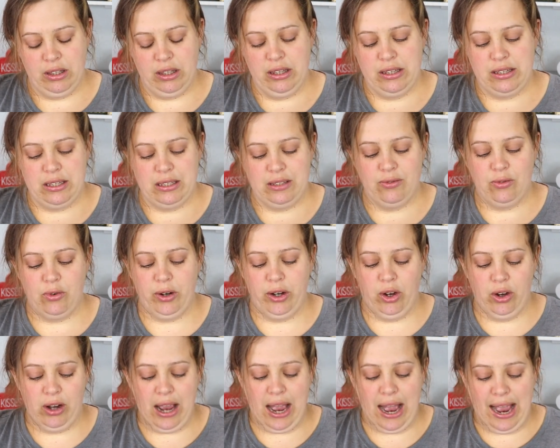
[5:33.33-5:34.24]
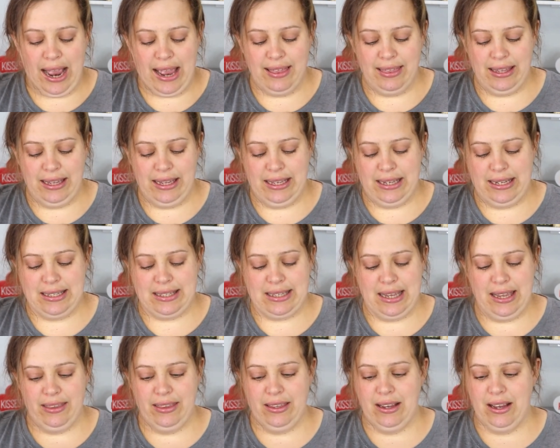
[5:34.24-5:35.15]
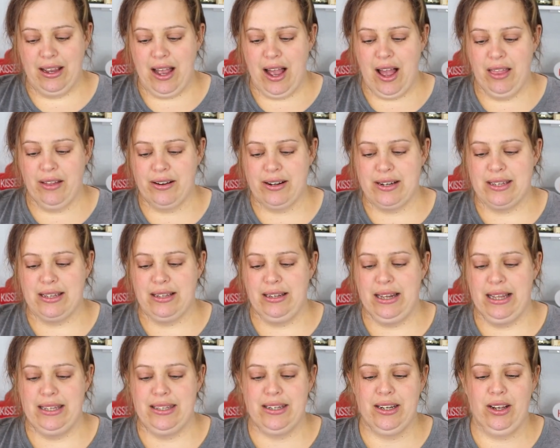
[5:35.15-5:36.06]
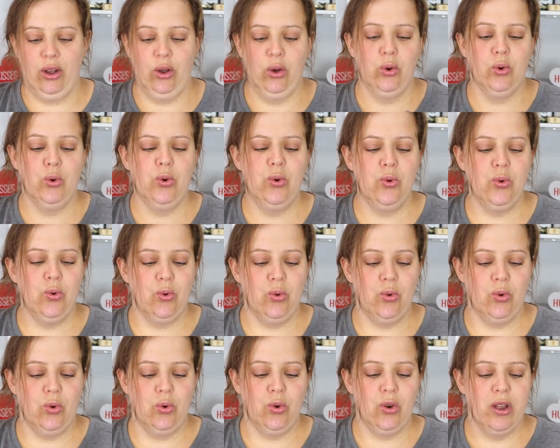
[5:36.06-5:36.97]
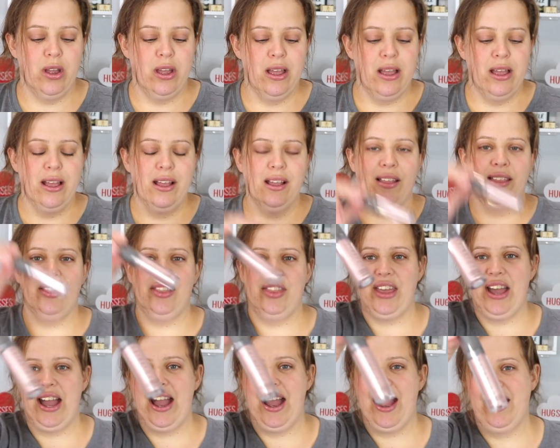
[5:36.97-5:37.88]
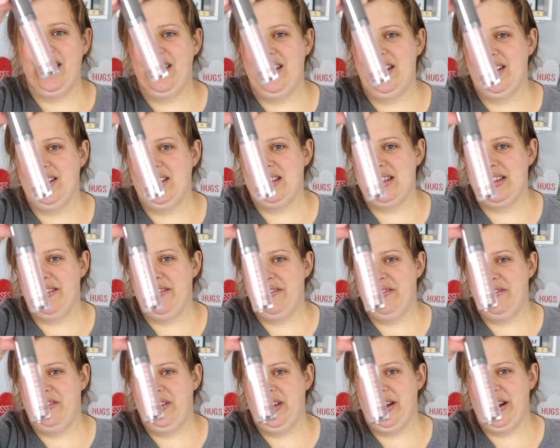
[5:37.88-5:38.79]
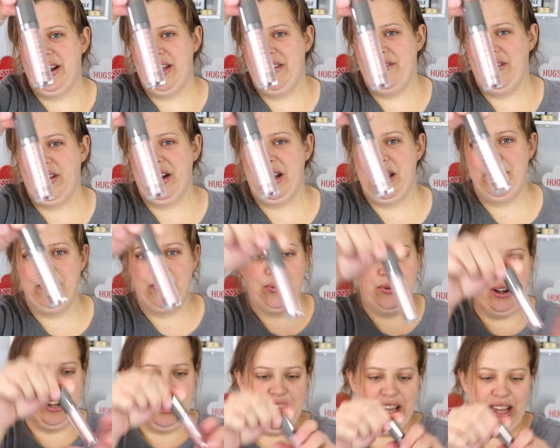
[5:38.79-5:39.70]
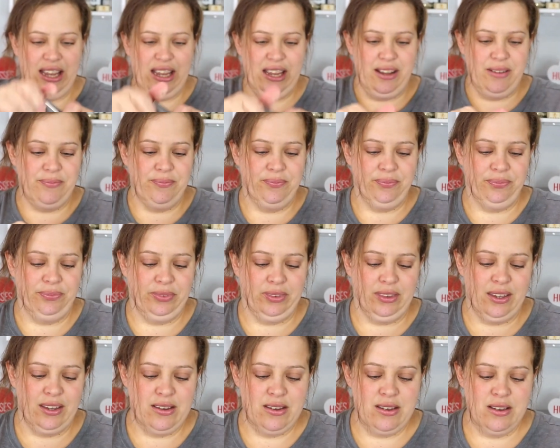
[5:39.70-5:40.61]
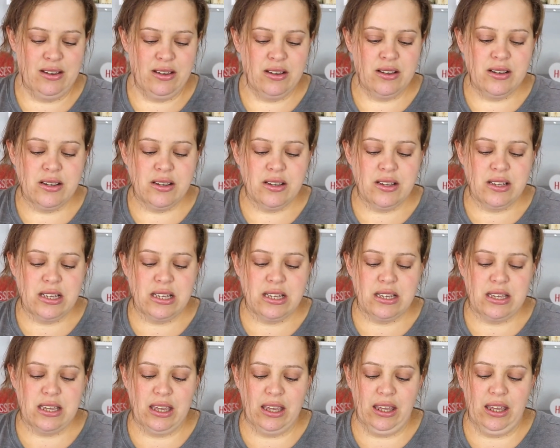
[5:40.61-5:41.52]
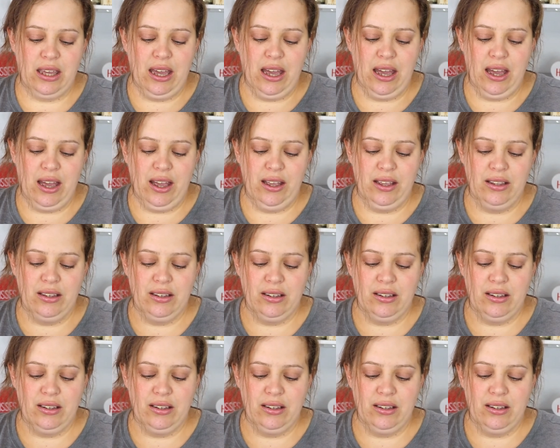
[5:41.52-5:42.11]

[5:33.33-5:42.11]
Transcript: This is for your eyelids in the color Celestial. Ooh, that is very, very pretty. Yeah.